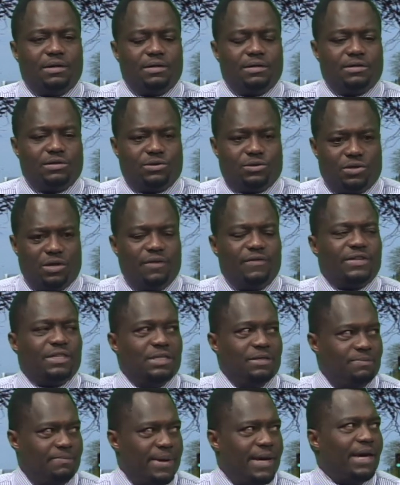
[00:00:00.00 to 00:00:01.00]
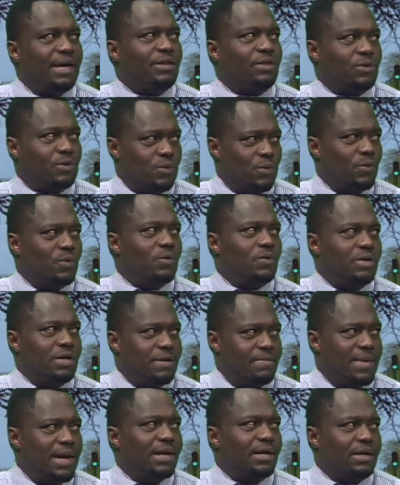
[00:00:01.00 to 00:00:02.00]
services paid through
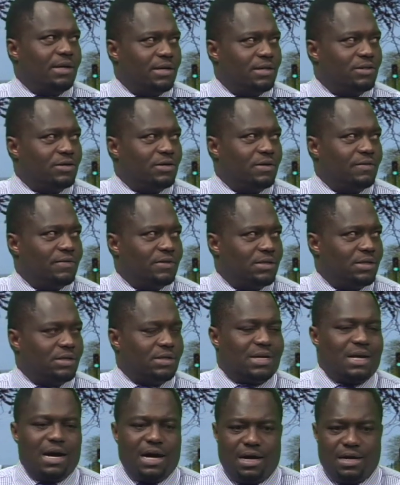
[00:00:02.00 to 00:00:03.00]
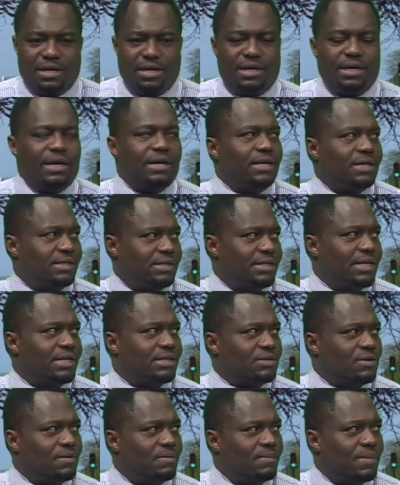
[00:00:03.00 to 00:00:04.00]
the Medicaid services, county and the
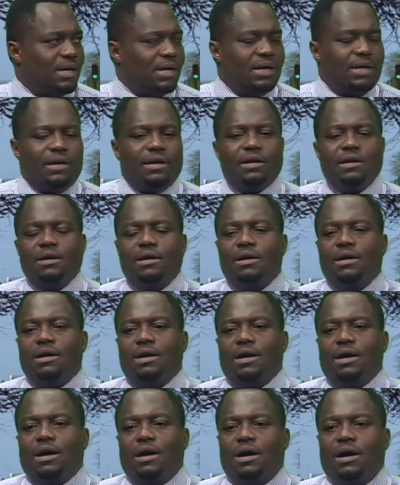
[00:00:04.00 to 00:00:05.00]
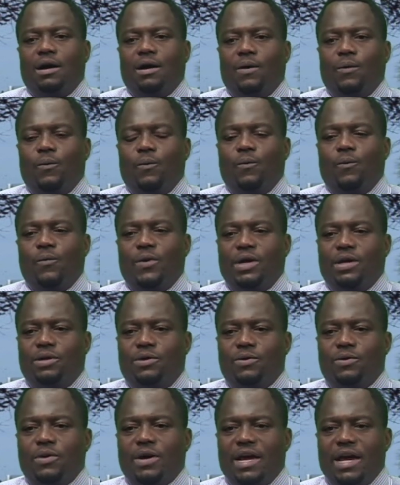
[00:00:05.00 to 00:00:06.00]
state combined. Mm-hmm. Uh, we
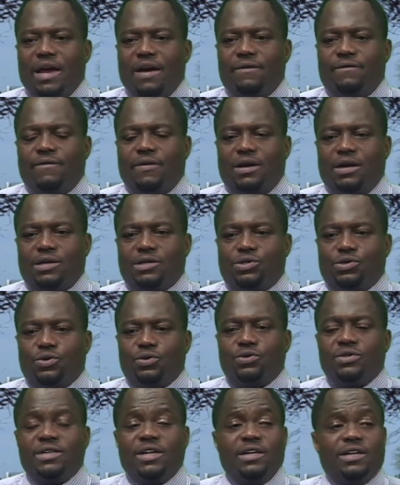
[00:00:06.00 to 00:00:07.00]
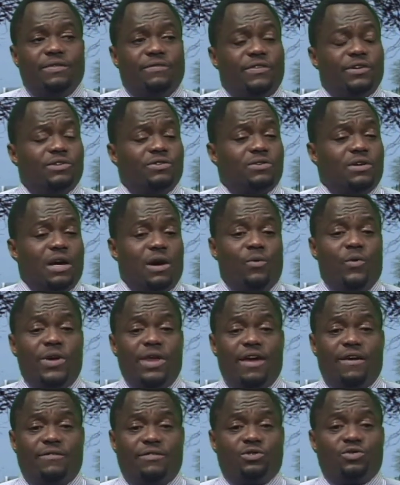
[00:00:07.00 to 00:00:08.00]
do have a certain individual that
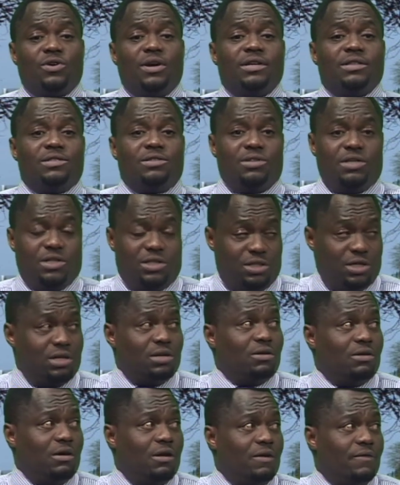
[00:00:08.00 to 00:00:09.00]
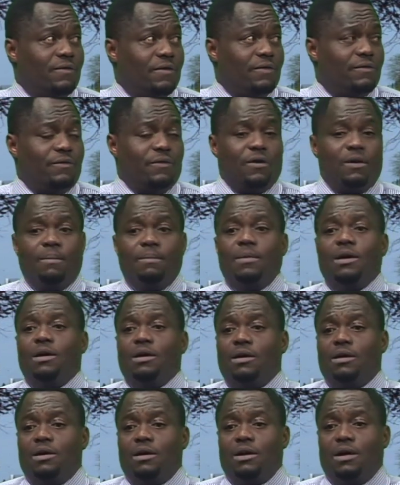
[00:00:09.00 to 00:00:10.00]
we have transitioned over from
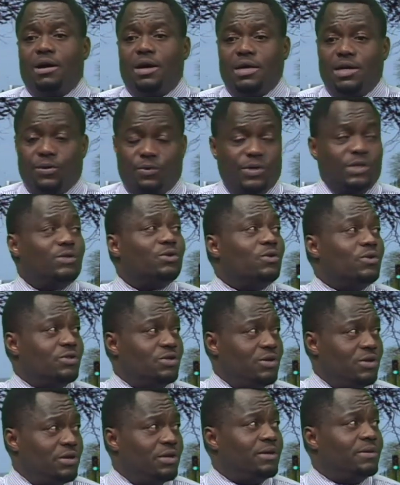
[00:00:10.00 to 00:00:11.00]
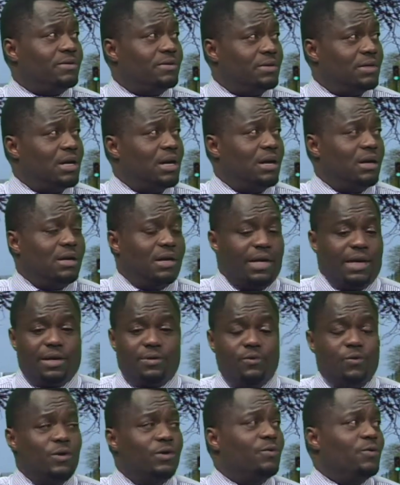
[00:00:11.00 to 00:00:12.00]
uh, the resource center, uh,
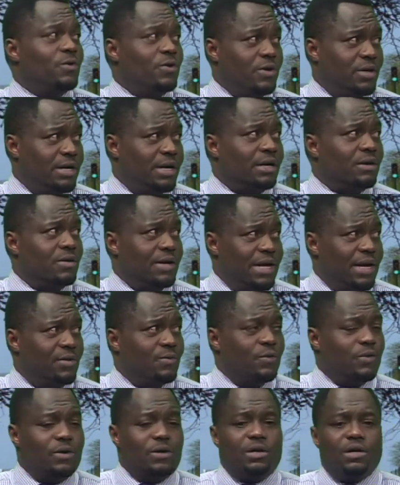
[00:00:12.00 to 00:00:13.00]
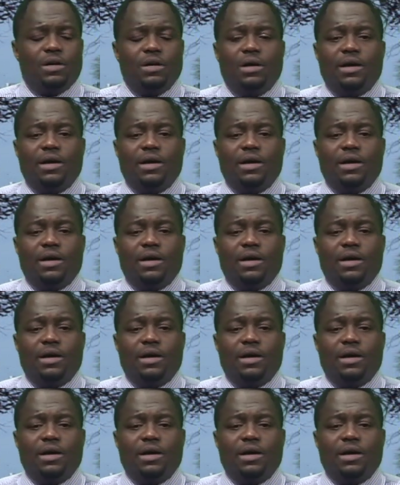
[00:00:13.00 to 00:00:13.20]
like Woodward and Glenwood,